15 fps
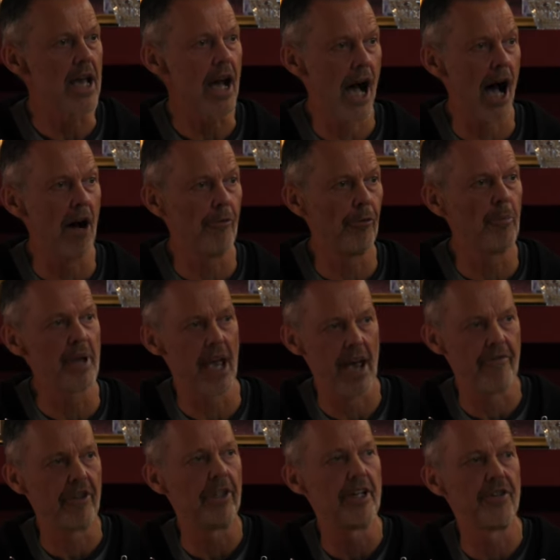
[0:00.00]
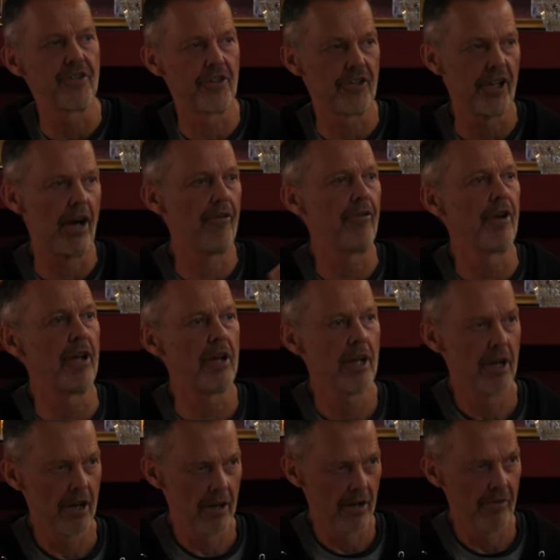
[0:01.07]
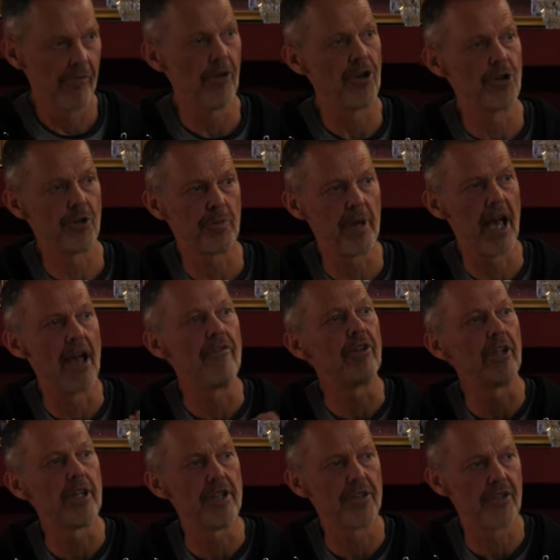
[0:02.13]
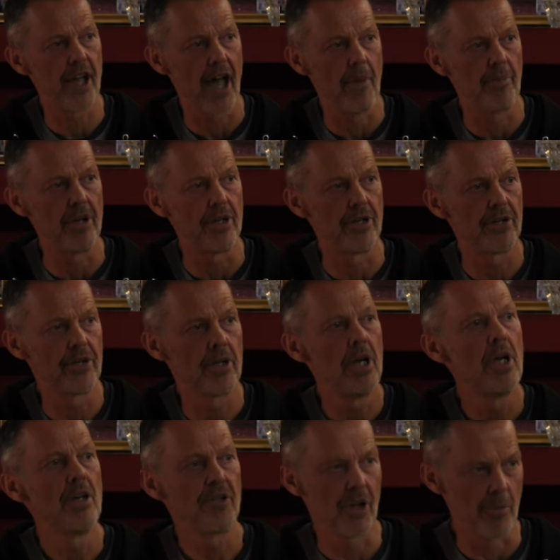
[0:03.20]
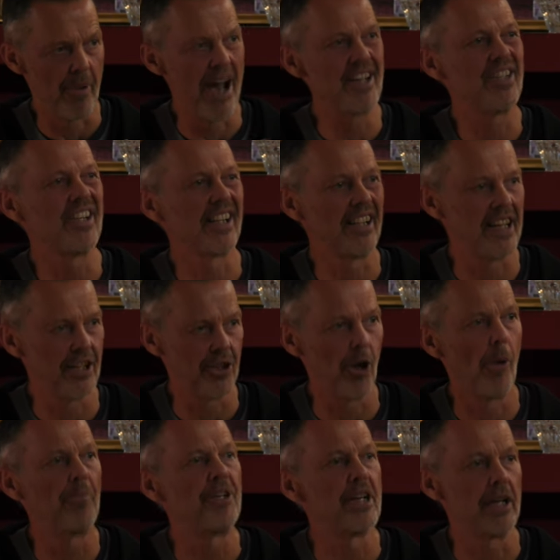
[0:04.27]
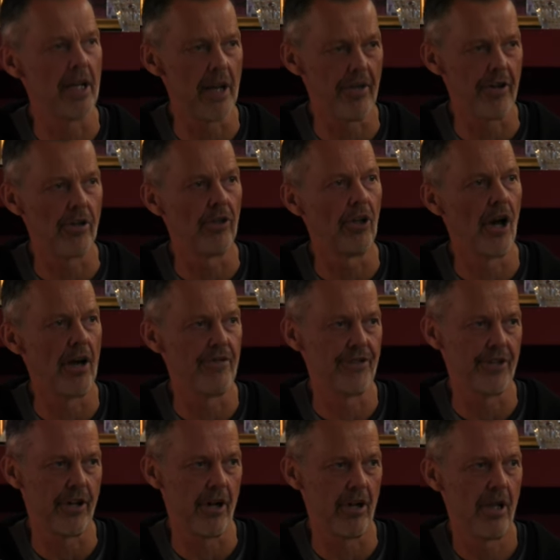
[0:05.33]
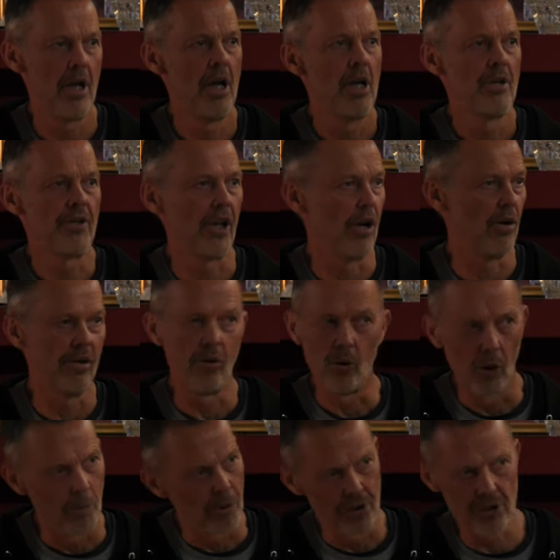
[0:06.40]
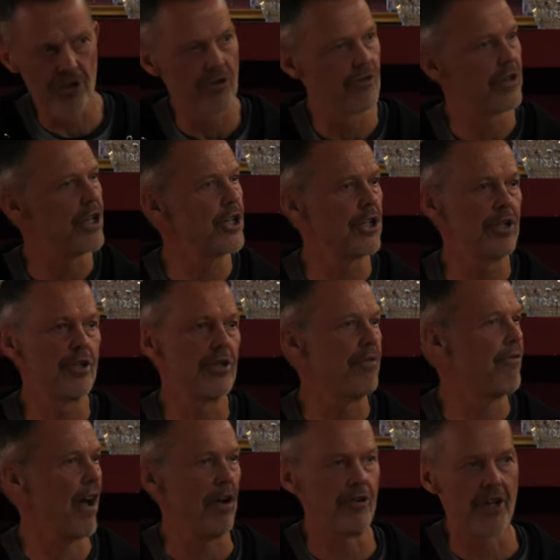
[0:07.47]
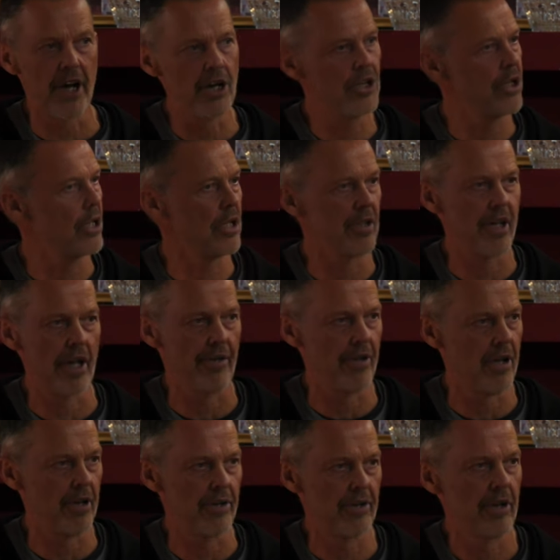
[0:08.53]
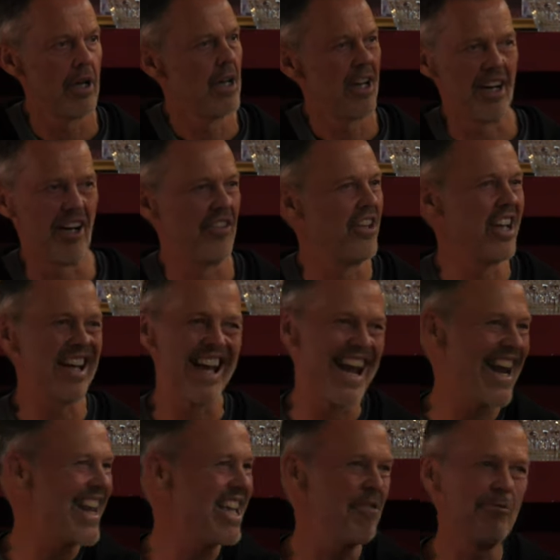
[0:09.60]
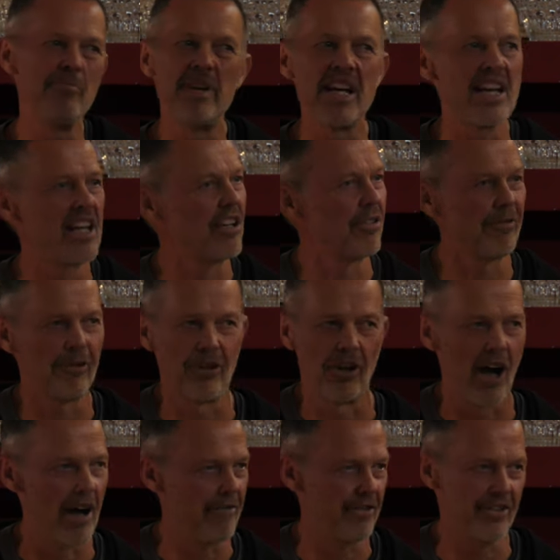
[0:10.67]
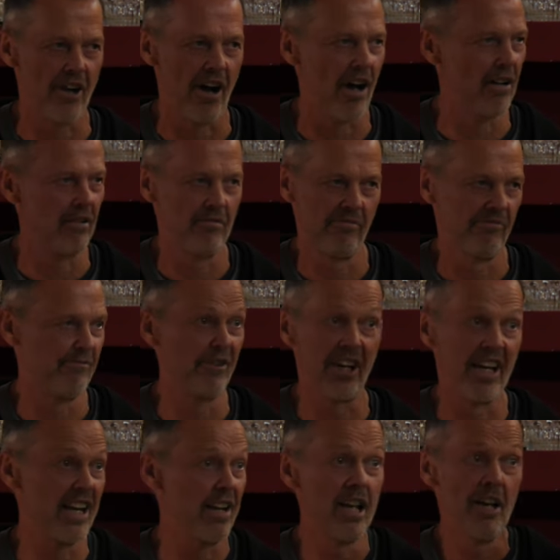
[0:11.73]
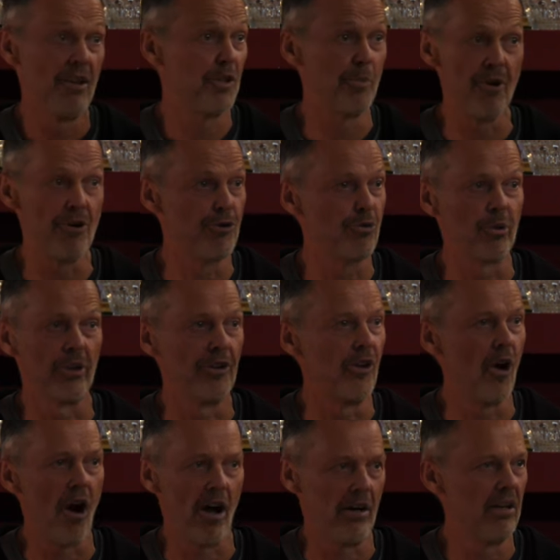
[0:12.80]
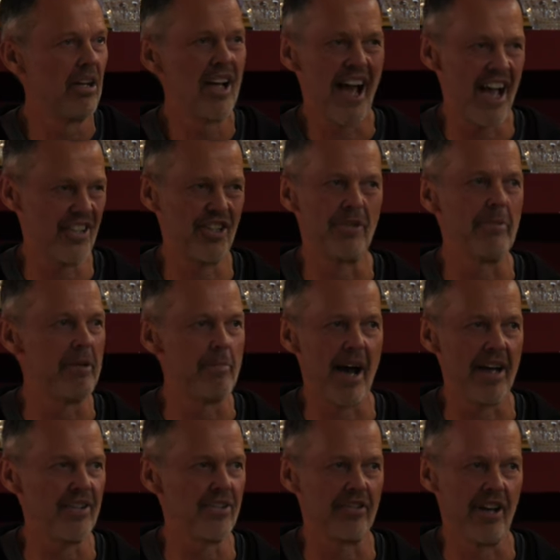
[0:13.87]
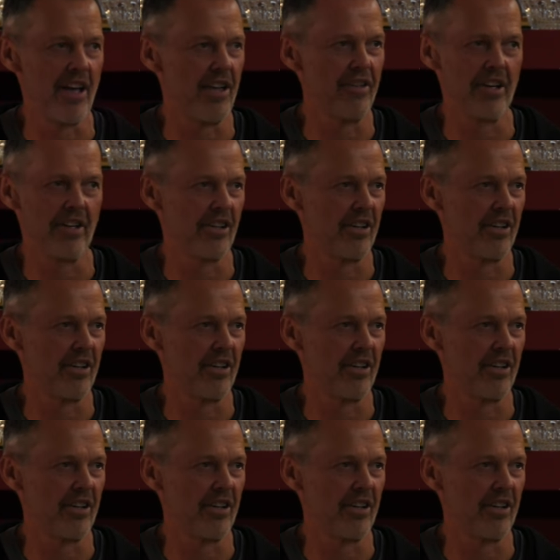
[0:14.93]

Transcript: harmful behavior leads to suffering, virtuous behavior leads to happiness. So basically adopting an ethical lifestyle. So all Buddhist traditions, the foundation is ethics. And I think any meaningful lifestyle, forget spiritual or not, has to be based on ethics.